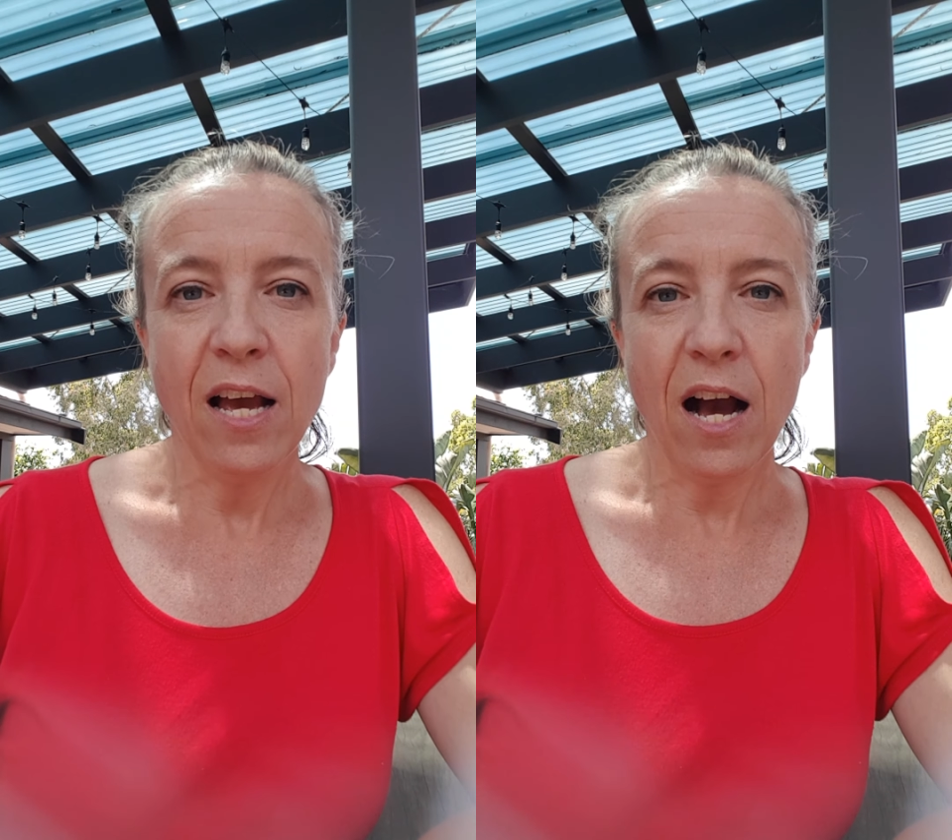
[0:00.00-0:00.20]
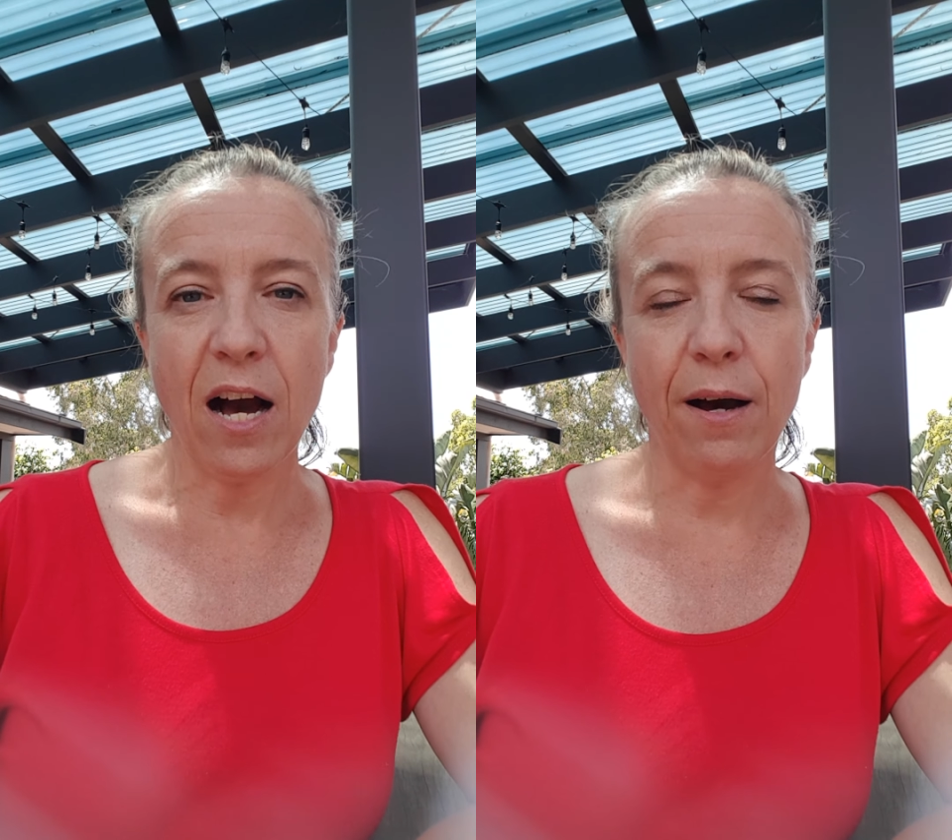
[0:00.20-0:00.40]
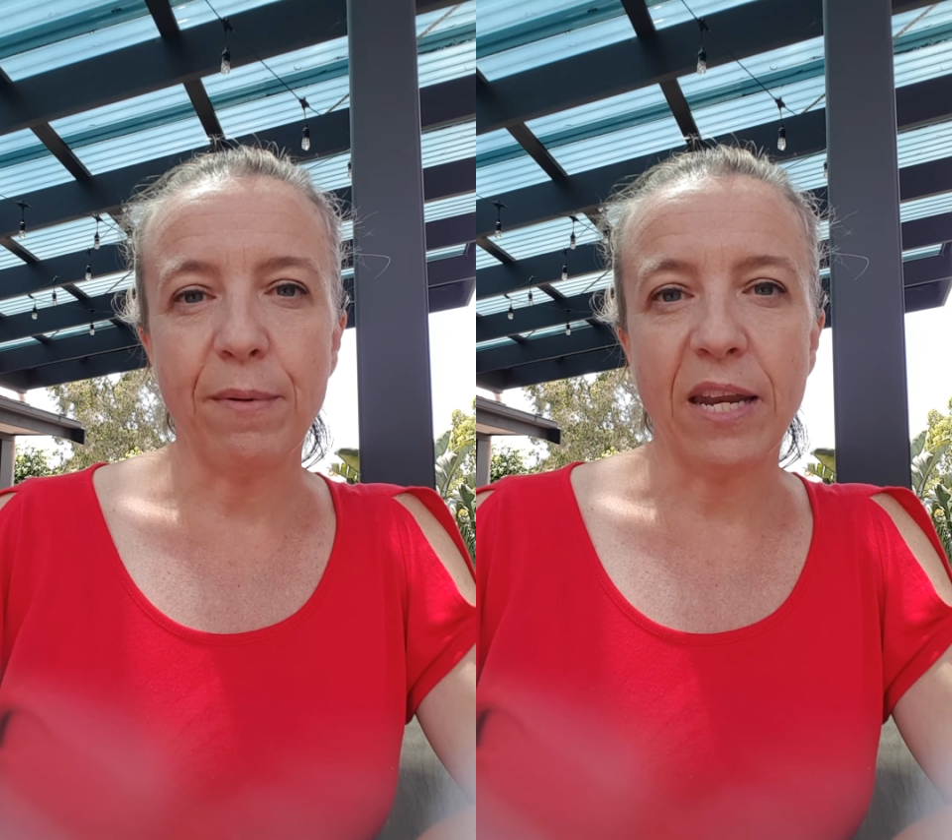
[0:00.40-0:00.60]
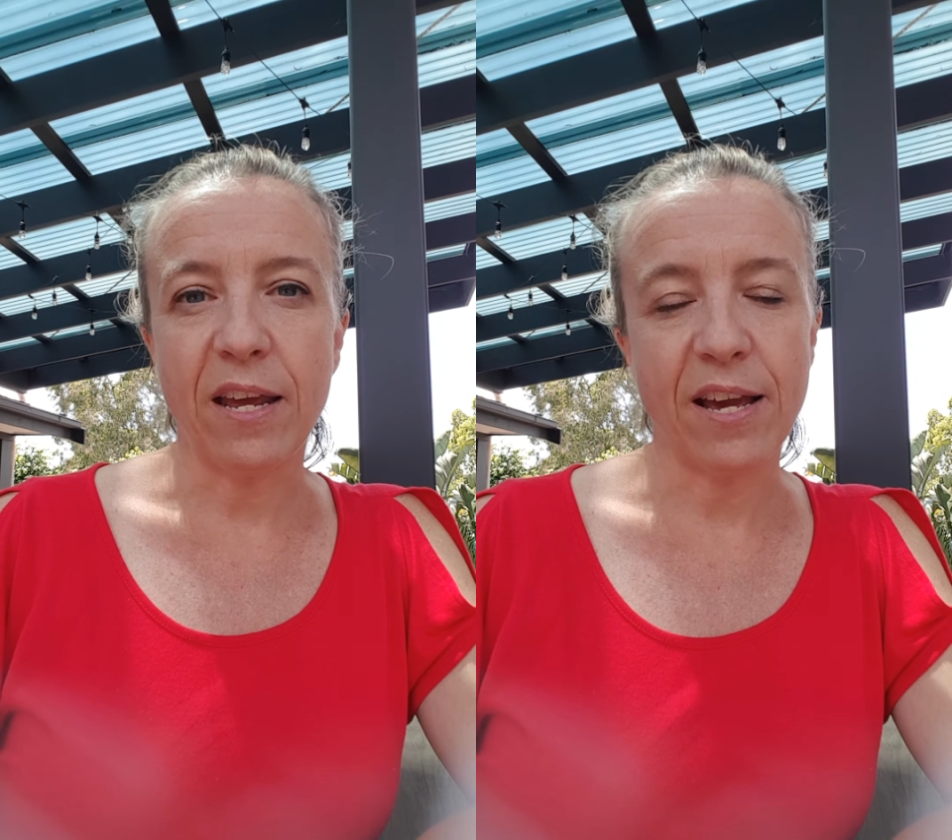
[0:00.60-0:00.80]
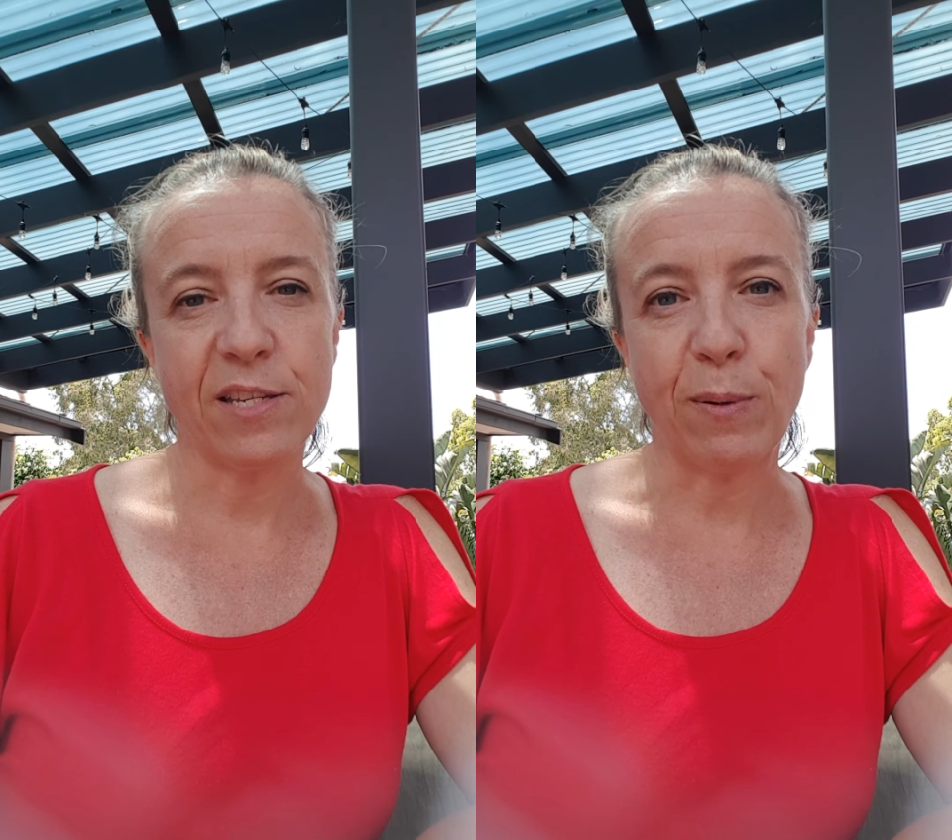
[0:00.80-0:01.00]
and
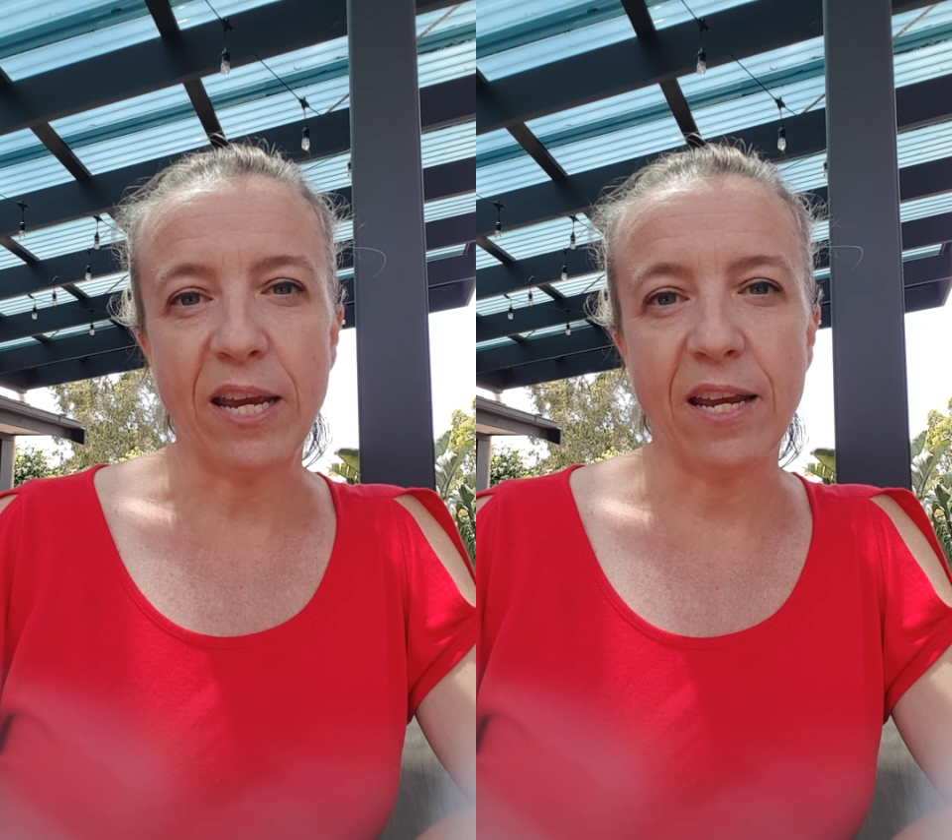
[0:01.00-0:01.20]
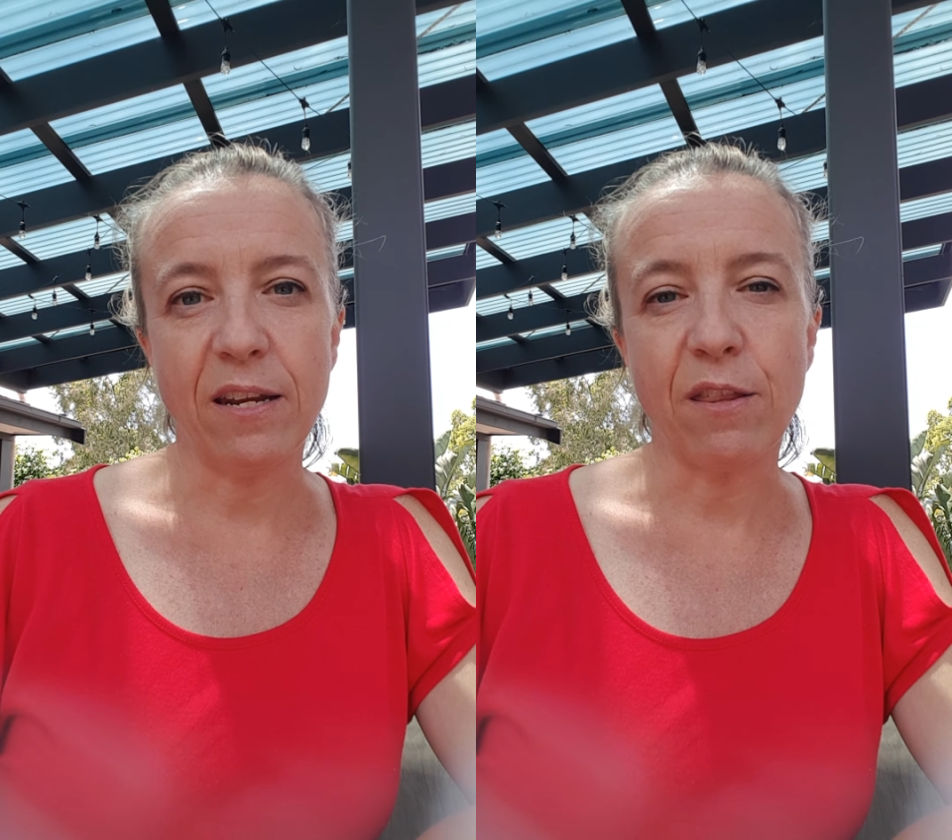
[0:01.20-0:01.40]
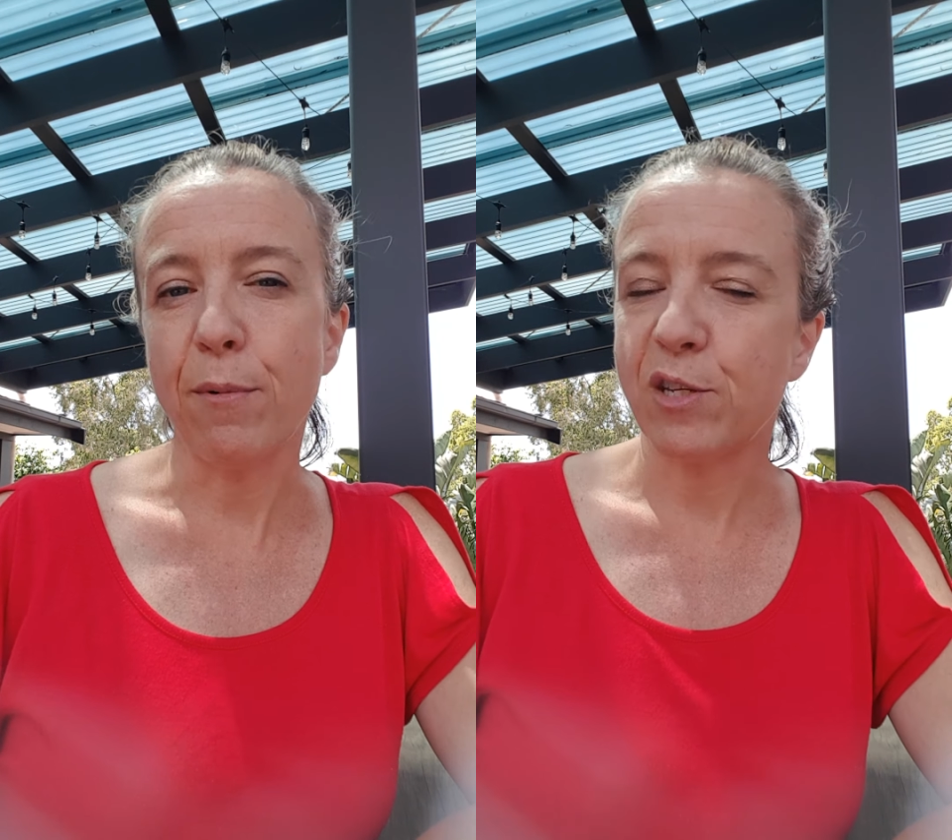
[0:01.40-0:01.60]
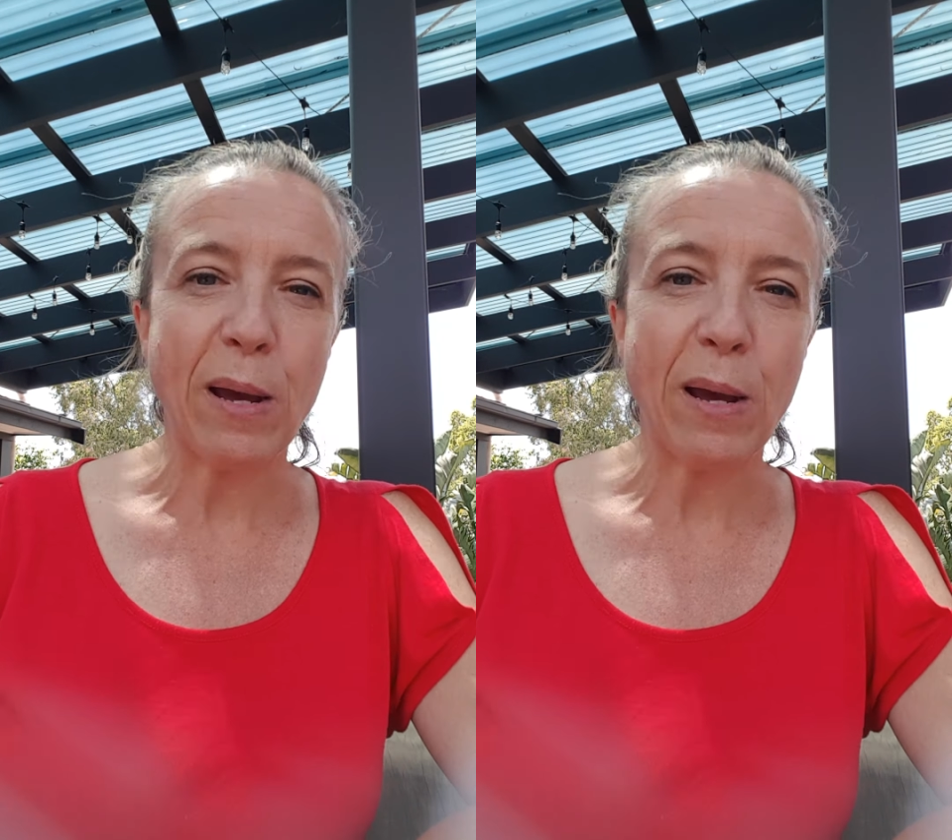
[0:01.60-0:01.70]
has been the most